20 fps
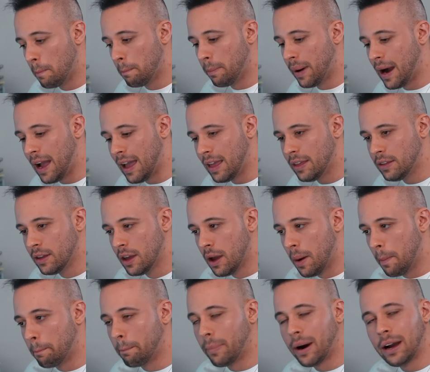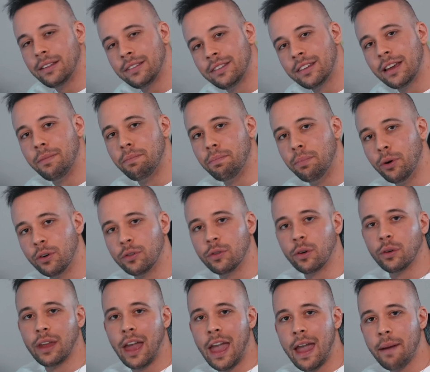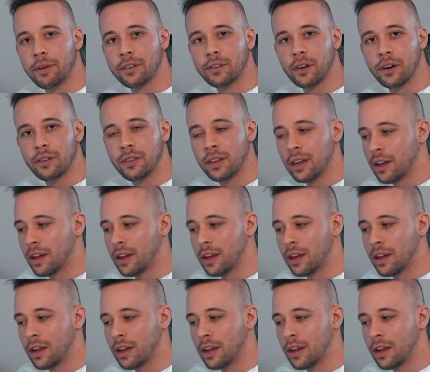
buy mindset books on Amazon.